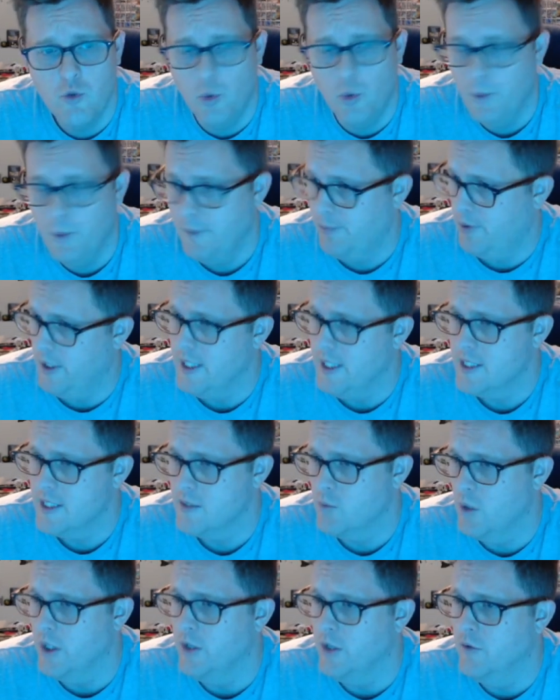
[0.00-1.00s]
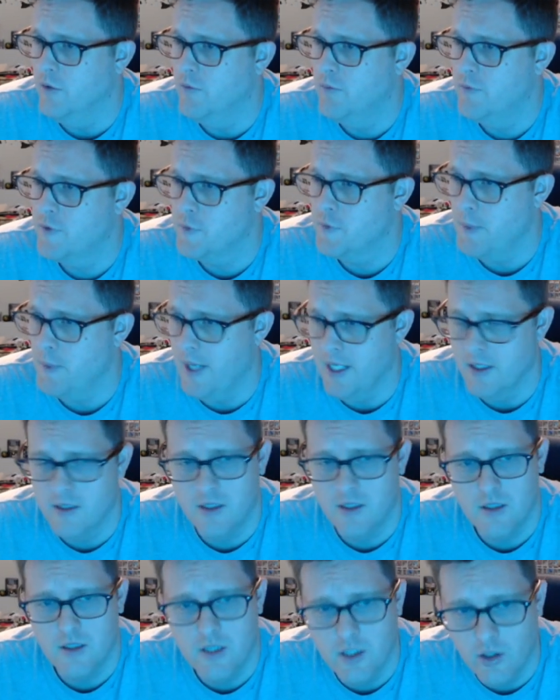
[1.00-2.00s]
replace what you've
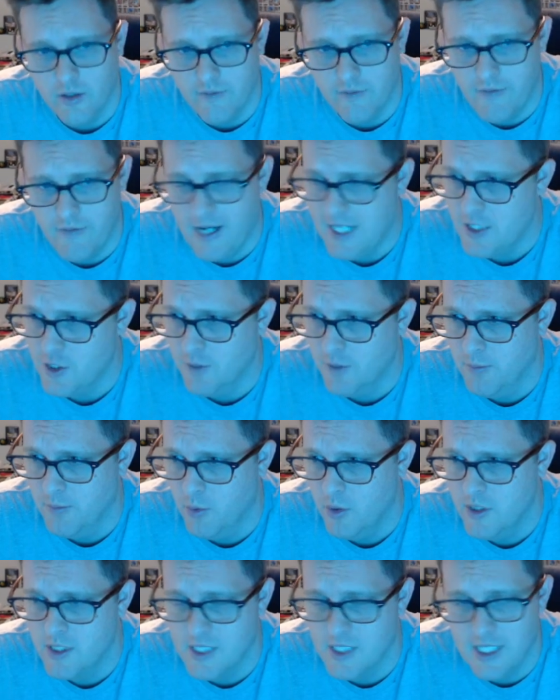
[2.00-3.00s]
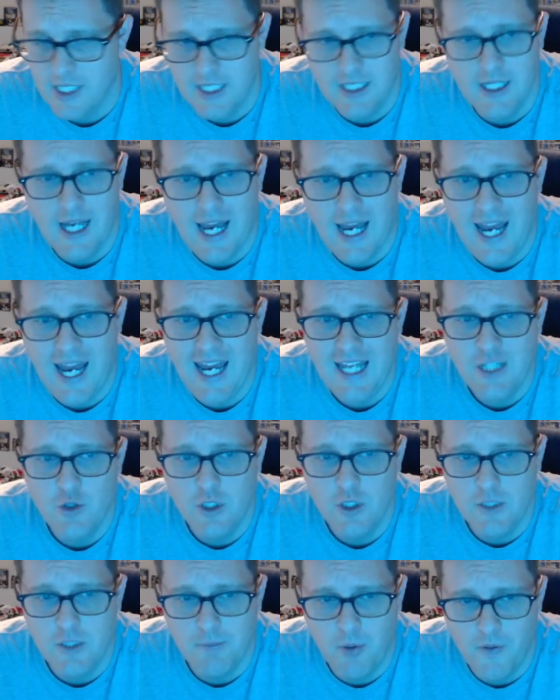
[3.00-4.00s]
spent. You'll advance your board state, and you
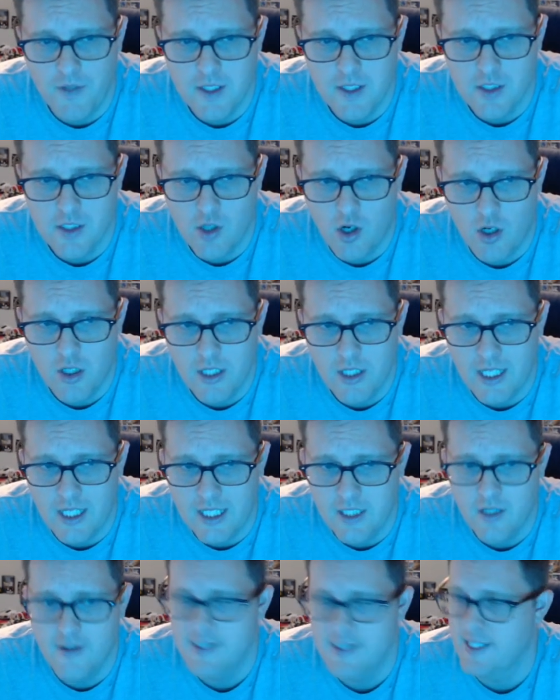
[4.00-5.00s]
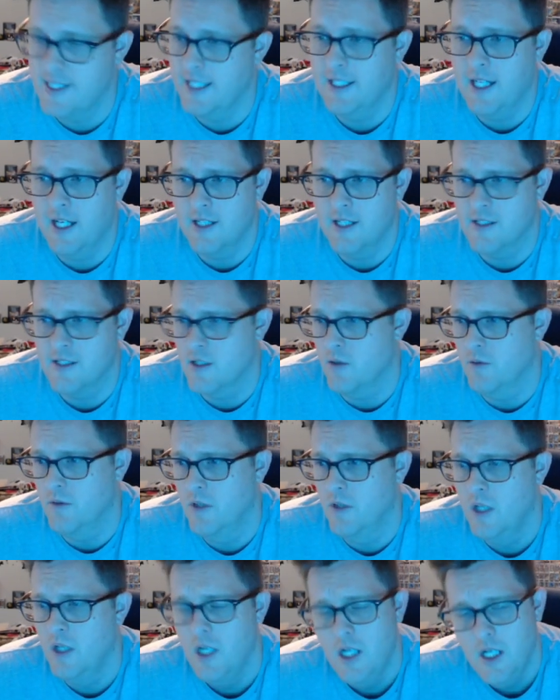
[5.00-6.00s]
get to put this card into the Zenkai zone.
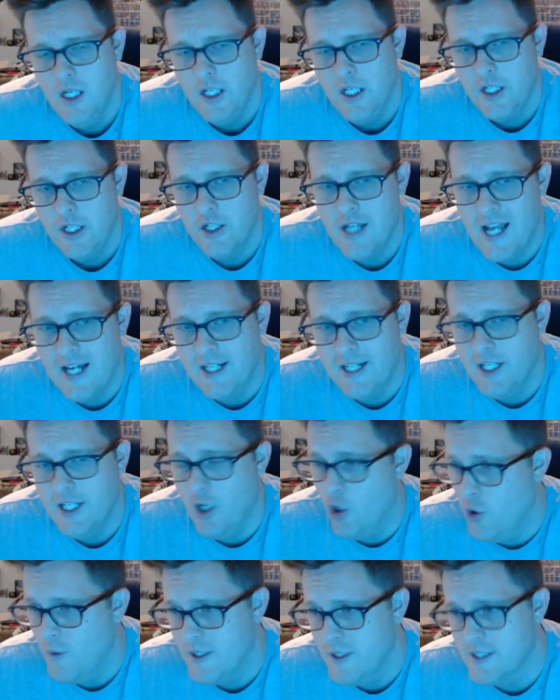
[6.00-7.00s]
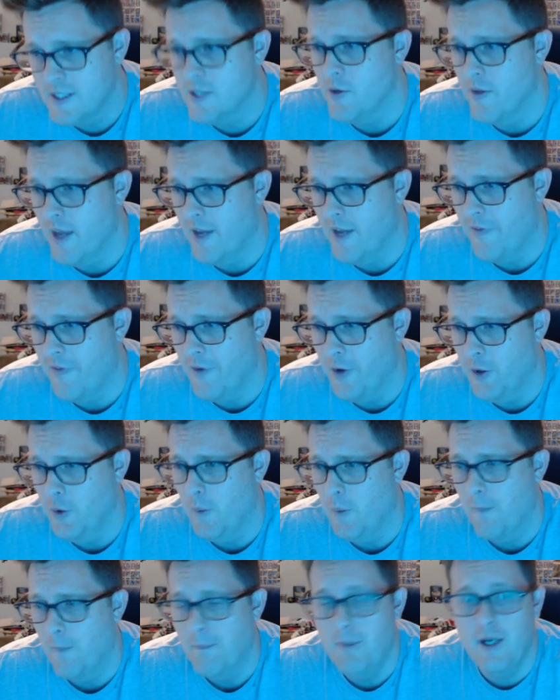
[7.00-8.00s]
You're not going to always do that, though,
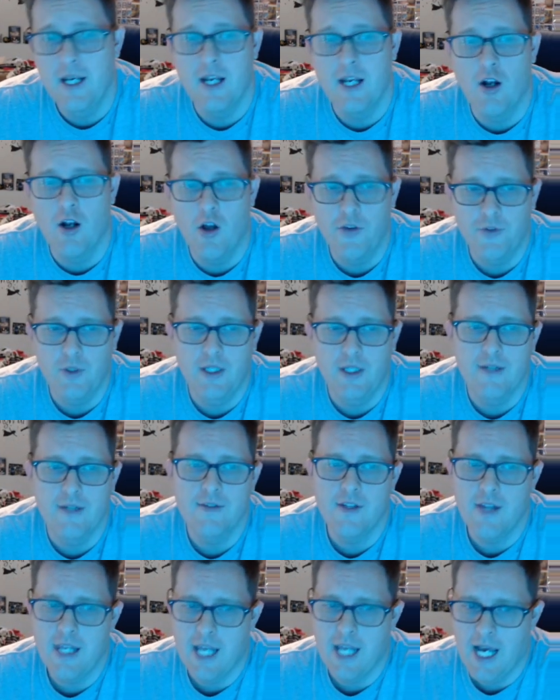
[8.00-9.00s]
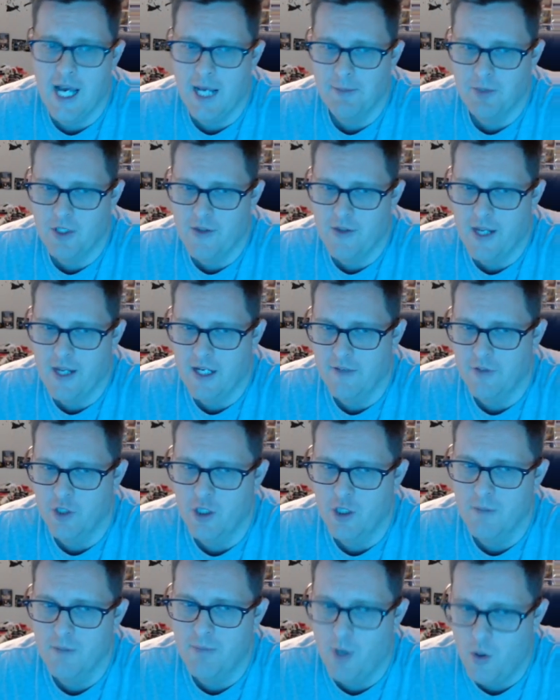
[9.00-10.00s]
but it also gives you the option that if your
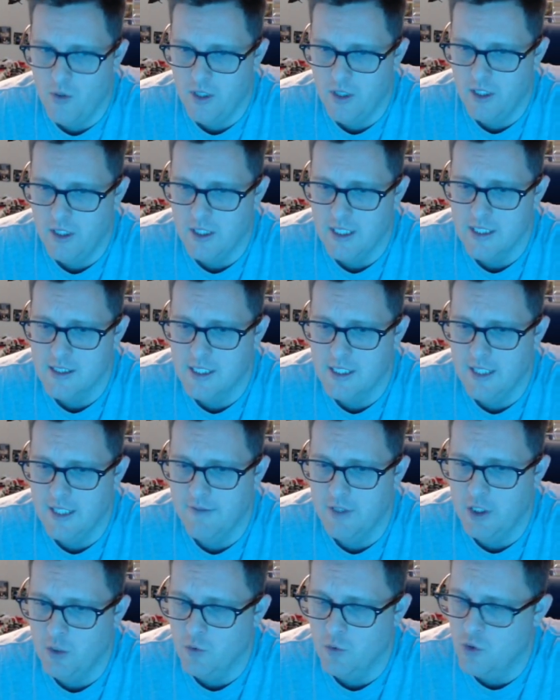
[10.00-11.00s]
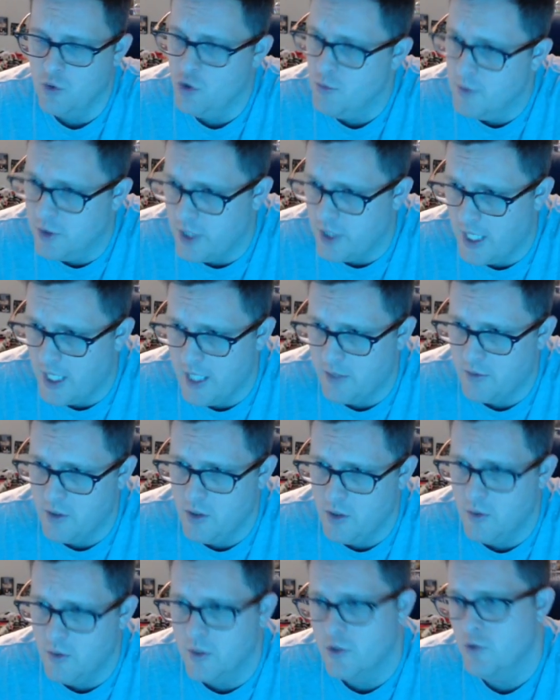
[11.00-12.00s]
opponent is giving you too much
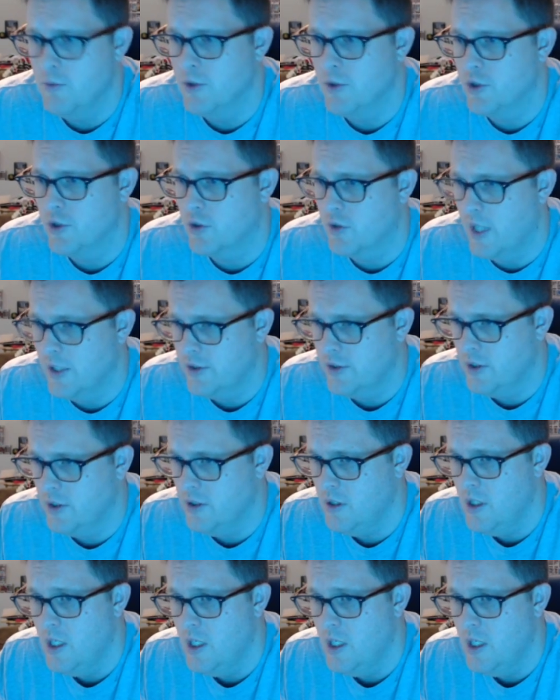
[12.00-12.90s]
aggro or too much aggression,